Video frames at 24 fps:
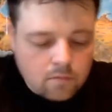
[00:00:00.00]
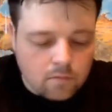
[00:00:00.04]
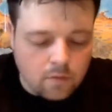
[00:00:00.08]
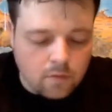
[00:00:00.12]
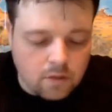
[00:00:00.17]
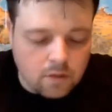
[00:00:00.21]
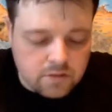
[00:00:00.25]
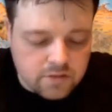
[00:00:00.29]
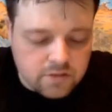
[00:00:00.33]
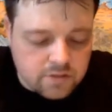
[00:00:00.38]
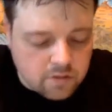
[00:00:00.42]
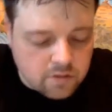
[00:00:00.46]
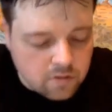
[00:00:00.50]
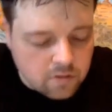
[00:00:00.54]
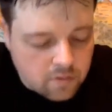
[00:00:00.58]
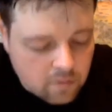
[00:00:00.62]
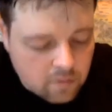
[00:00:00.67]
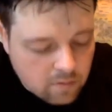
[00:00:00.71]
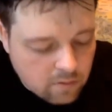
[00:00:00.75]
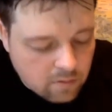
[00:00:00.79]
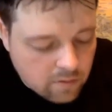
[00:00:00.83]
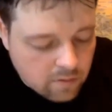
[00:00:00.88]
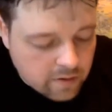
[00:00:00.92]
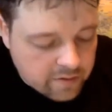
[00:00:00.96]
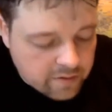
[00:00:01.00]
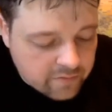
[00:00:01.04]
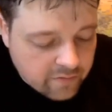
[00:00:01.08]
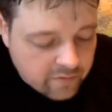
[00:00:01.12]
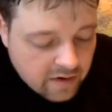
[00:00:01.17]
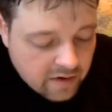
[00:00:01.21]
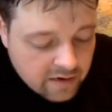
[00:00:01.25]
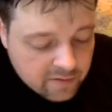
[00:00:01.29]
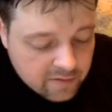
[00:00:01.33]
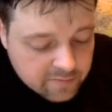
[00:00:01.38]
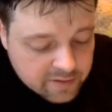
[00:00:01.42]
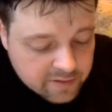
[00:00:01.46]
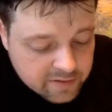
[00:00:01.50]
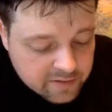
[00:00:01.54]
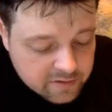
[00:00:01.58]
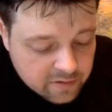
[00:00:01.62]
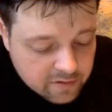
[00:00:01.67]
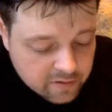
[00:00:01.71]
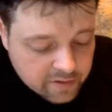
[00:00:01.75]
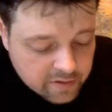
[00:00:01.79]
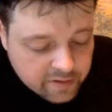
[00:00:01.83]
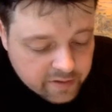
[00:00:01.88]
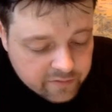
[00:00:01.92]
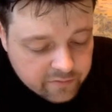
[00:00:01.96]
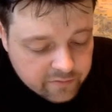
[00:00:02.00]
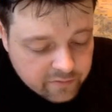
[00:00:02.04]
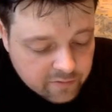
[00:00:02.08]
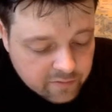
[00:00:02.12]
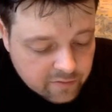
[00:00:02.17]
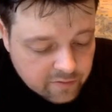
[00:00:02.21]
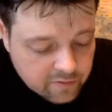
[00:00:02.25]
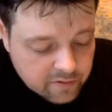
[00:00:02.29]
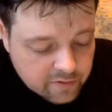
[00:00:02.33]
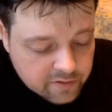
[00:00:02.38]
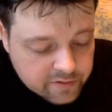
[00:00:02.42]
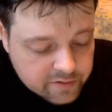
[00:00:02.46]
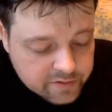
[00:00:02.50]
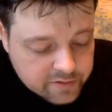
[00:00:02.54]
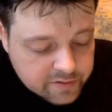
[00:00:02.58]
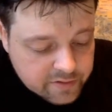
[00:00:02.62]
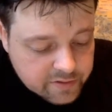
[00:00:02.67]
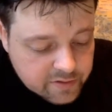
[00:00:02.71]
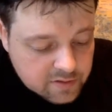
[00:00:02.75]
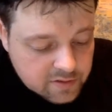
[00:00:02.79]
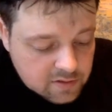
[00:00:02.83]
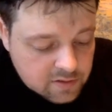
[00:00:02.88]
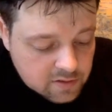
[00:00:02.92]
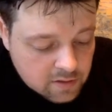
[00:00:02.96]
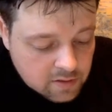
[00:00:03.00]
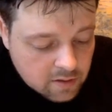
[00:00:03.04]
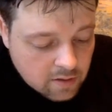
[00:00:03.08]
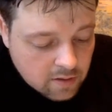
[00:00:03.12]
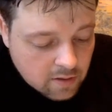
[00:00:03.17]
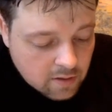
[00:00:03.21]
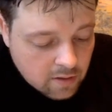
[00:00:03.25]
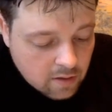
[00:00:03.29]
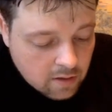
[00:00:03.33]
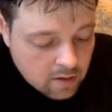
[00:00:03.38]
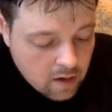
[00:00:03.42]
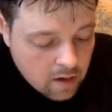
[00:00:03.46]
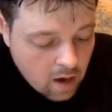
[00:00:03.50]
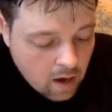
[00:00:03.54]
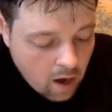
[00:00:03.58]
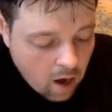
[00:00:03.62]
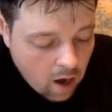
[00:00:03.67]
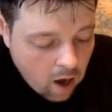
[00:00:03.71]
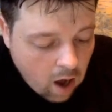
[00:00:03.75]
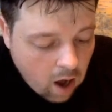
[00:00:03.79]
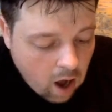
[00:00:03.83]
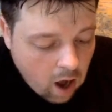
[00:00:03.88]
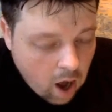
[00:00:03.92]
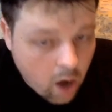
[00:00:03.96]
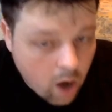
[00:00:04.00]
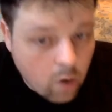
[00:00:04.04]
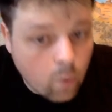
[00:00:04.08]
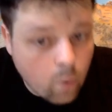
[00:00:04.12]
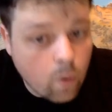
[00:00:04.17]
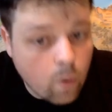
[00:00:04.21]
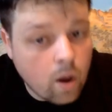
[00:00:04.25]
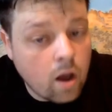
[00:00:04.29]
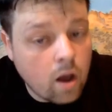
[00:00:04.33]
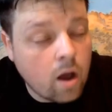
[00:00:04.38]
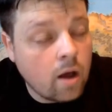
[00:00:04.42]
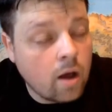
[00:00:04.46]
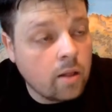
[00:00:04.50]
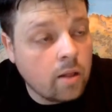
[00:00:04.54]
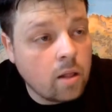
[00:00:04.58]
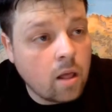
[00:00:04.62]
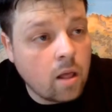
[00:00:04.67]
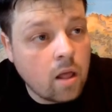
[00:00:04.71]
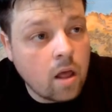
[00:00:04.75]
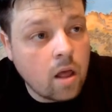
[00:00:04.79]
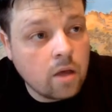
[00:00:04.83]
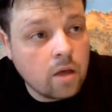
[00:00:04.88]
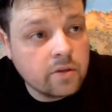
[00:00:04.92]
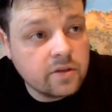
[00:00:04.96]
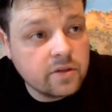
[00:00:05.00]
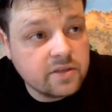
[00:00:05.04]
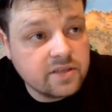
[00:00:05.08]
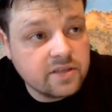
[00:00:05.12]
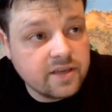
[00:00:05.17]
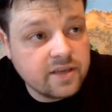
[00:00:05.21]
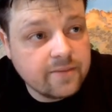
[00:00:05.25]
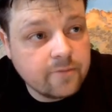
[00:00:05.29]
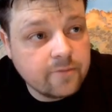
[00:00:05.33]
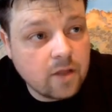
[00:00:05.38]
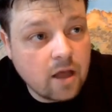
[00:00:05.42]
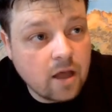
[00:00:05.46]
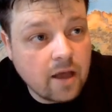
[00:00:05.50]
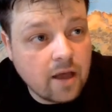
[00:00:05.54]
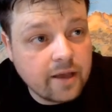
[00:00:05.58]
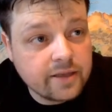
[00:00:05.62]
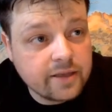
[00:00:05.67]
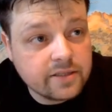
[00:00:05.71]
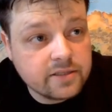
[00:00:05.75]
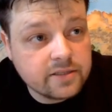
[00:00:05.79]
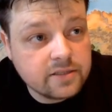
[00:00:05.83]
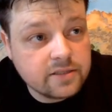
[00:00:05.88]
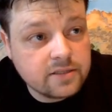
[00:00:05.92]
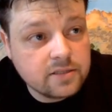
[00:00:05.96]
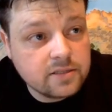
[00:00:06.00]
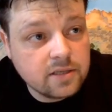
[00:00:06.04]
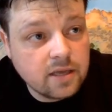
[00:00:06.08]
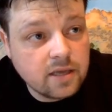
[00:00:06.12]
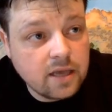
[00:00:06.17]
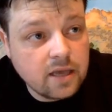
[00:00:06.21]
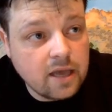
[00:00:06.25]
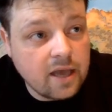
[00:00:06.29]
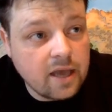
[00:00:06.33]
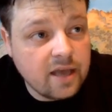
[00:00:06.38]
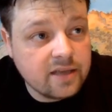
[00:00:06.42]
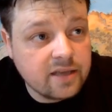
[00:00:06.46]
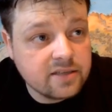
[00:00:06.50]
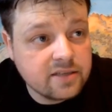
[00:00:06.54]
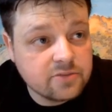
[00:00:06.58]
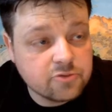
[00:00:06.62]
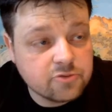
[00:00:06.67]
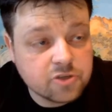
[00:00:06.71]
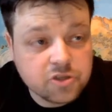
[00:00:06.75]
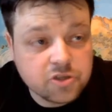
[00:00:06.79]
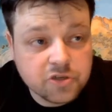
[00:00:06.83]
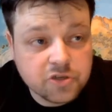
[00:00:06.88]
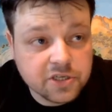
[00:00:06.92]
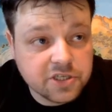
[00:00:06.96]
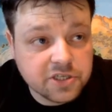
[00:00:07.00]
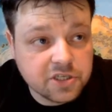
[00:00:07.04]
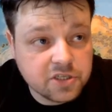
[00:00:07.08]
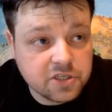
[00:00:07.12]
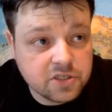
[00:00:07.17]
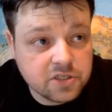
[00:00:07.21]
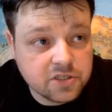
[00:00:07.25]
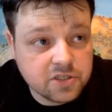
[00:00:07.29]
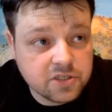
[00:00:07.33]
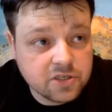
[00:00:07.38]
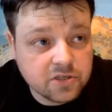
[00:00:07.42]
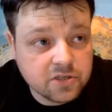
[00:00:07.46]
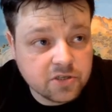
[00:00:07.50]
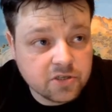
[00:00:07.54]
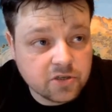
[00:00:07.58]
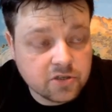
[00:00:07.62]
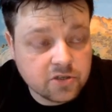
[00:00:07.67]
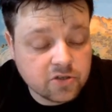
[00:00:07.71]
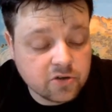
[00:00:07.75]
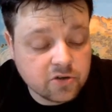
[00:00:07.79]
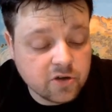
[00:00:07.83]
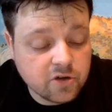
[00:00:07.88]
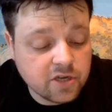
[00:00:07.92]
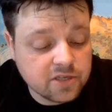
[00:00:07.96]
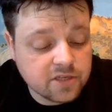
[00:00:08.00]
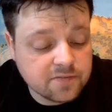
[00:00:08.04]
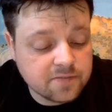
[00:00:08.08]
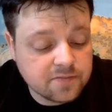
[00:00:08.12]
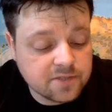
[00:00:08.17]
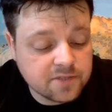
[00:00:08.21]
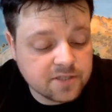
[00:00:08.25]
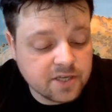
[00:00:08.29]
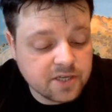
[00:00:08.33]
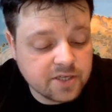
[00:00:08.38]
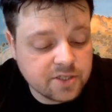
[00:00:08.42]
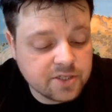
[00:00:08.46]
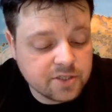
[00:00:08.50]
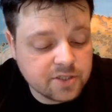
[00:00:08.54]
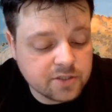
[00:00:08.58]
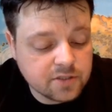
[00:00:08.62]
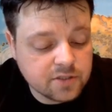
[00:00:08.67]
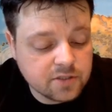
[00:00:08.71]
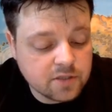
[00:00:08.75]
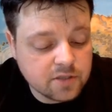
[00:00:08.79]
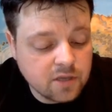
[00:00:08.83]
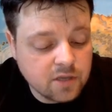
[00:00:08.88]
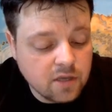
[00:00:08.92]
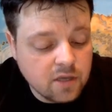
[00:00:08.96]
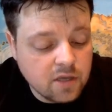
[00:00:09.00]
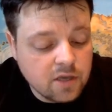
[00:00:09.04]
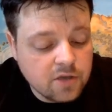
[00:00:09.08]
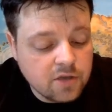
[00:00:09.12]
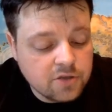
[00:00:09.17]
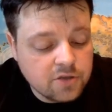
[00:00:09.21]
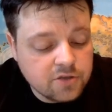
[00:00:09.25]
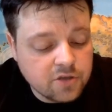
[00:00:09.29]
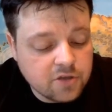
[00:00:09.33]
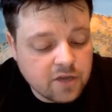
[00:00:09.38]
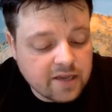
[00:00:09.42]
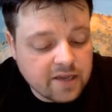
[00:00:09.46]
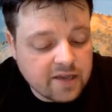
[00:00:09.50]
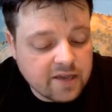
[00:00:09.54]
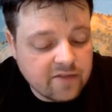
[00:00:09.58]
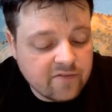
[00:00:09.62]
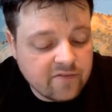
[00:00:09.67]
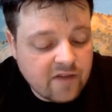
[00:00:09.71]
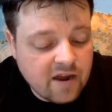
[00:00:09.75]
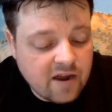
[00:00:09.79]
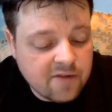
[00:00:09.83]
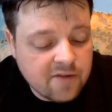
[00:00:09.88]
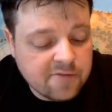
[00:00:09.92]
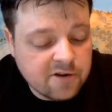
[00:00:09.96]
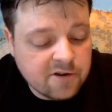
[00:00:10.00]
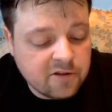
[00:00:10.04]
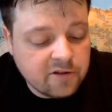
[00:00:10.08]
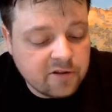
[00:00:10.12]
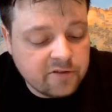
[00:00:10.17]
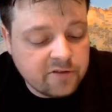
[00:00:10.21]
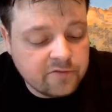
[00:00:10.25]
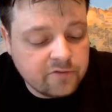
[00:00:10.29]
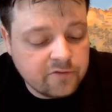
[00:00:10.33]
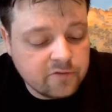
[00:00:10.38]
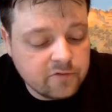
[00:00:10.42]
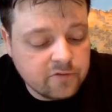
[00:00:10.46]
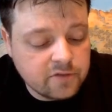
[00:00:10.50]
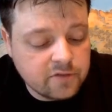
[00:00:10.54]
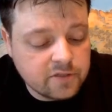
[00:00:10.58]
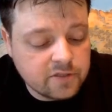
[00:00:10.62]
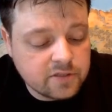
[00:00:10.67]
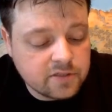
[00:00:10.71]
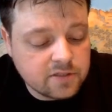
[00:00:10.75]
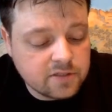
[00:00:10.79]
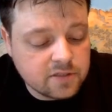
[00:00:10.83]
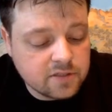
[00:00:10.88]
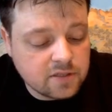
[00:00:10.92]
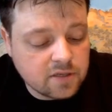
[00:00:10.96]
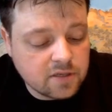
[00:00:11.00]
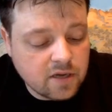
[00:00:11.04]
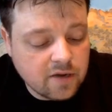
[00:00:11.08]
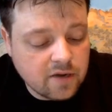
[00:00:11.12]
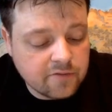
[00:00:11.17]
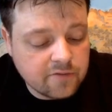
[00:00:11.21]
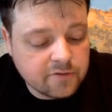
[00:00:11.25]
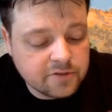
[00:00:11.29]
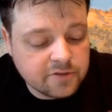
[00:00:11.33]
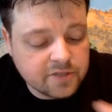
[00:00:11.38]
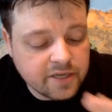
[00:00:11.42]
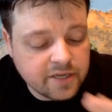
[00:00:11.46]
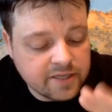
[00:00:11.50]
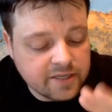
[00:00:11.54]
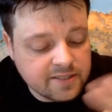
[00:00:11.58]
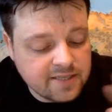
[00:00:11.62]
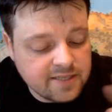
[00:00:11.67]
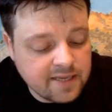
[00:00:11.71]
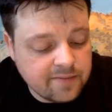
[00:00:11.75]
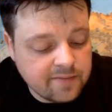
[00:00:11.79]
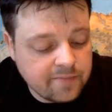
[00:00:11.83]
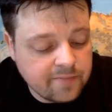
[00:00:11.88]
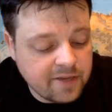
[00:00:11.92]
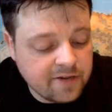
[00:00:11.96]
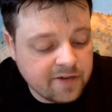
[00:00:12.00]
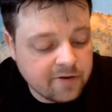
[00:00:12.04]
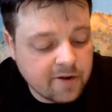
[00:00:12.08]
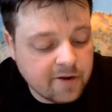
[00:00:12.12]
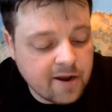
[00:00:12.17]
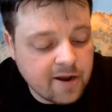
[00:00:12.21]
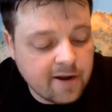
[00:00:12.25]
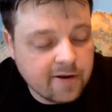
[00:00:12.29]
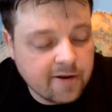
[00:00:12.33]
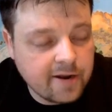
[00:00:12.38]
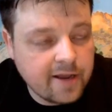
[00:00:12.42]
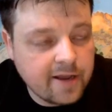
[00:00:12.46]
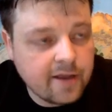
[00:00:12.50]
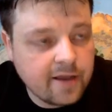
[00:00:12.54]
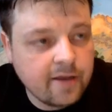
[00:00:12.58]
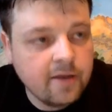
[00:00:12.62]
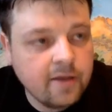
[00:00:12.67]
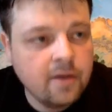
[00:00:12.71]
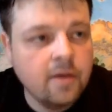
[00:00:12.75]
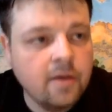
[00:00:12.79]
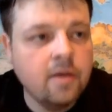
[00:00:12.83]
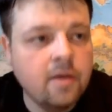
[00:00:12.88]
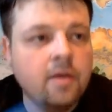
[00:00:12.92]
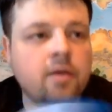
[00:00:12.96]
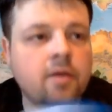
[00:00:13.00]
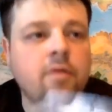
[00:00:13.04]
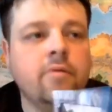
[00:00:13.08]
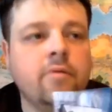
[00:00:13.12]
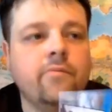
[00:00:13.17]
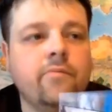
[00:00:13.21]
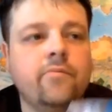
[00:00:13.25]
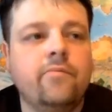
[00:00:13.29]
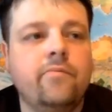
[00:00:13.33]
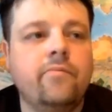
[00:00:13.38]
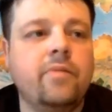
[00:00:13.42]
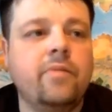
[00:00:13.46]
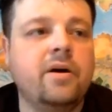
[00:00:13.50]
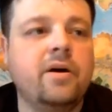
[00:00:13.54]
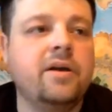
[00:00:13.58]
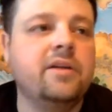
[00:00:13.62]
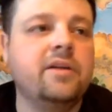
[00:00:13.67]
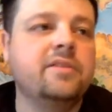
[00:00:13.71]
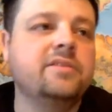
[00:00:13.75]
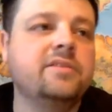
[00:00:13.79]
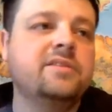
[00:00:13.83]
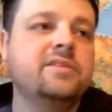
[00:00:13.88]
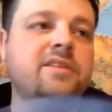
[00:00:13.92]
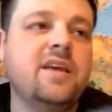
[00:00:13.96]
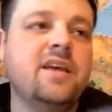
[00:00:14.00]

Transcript: So environmental influence. Oh, along the same lines as restrictions, there's also customizations. So like environmental influence covers a 10-meter area, but say